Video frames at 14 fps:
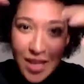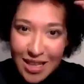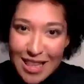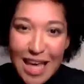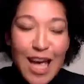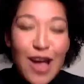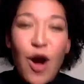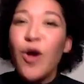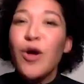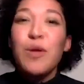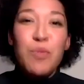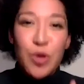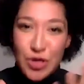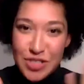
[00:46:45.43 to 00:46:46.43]
they are
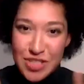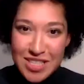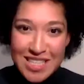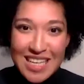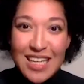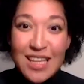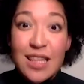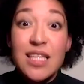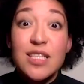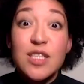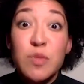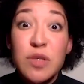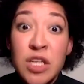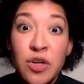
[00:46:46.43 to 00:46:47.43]
immersed in
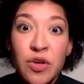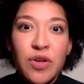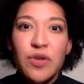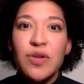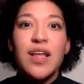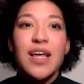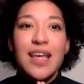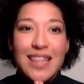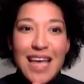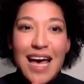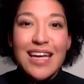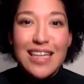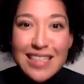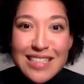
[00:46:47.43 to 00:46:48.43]
this material
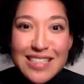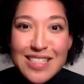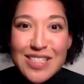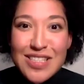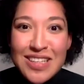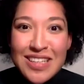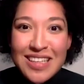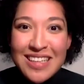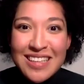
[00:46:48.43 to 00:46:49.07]
that is